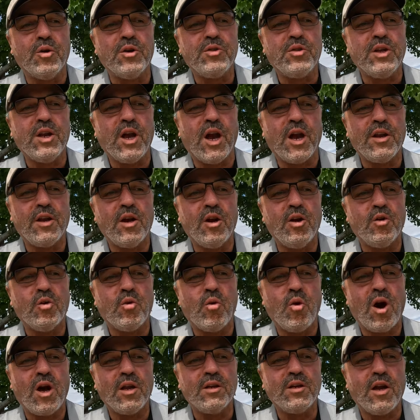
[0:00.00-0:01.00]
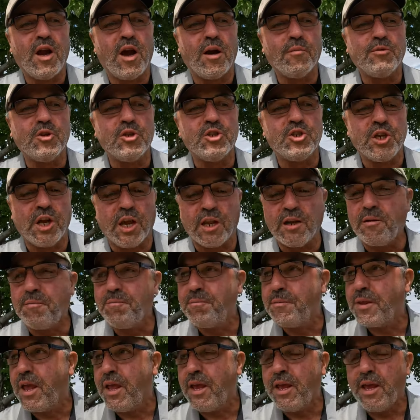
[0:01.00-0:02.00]
with the Idaho Quadcopter Channel.
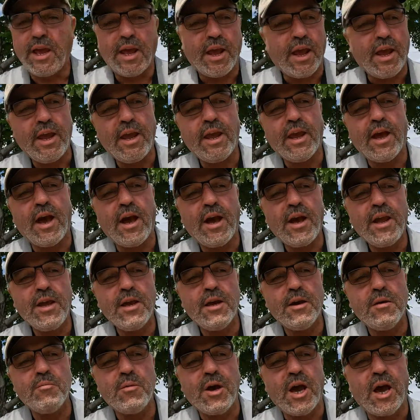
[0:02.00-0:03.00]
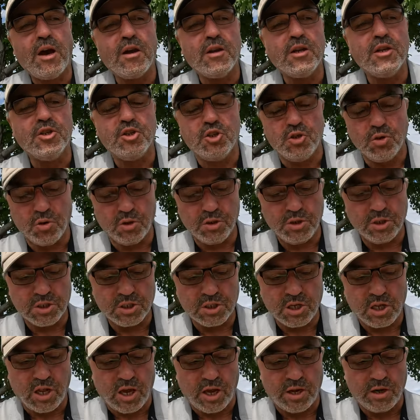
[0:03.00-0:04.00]
Hey, I am out at
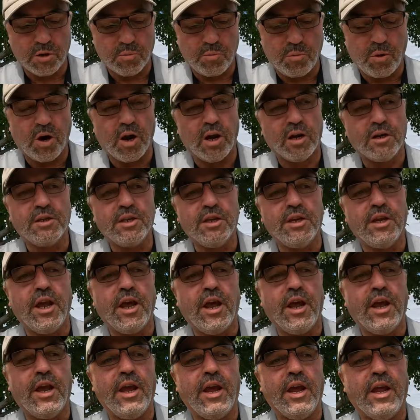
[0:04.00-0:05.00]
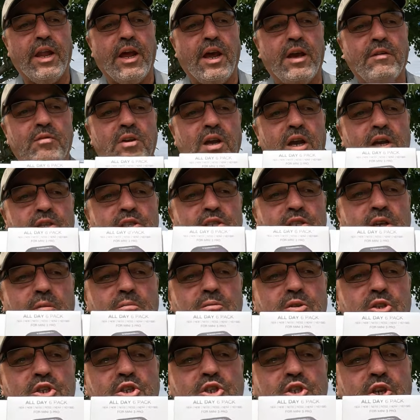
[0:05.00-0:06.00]
Julius Kleiner Park today and I've got
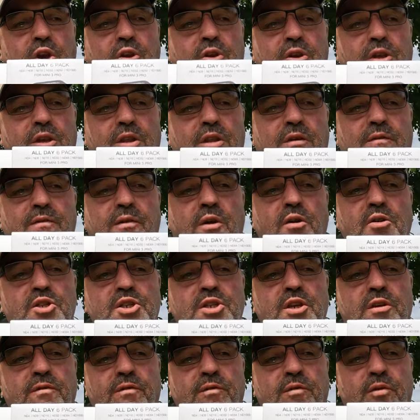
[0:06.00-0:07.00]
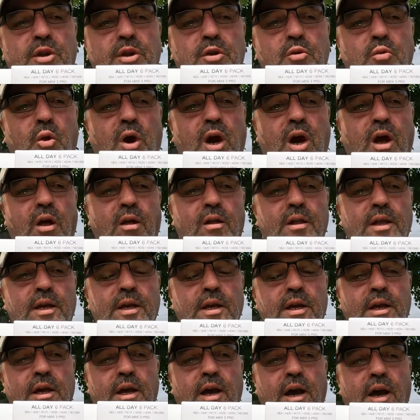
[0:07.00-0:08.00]
something to show you. The folks at Freewell
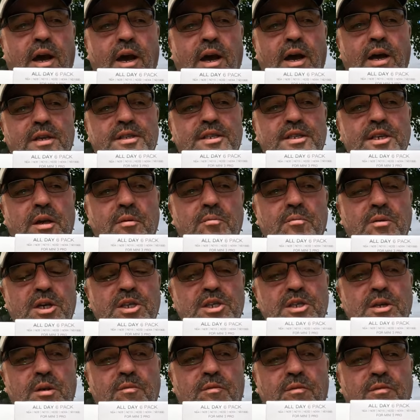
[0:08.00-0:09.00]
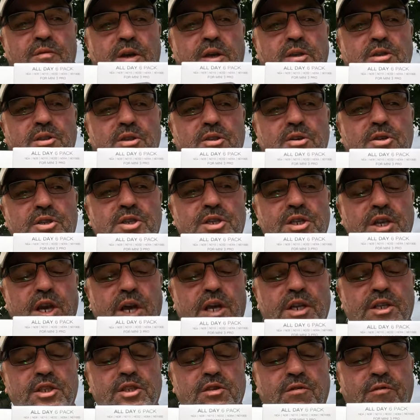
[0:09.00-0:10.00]
sent me some filter
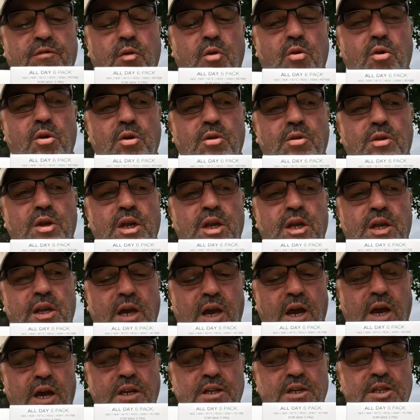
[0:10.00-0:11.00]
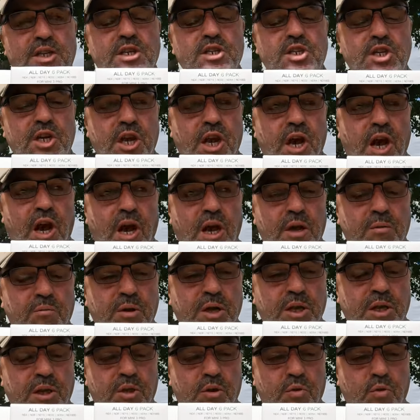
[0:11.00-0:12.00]
sets for the DJI
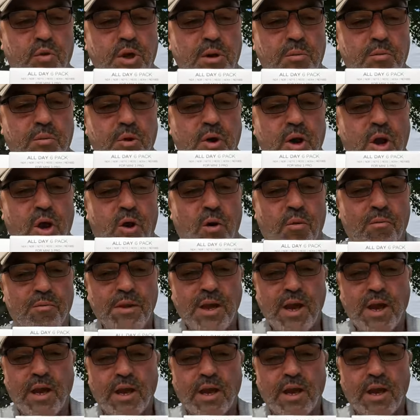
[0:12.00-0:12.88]
Mini 3 Pro.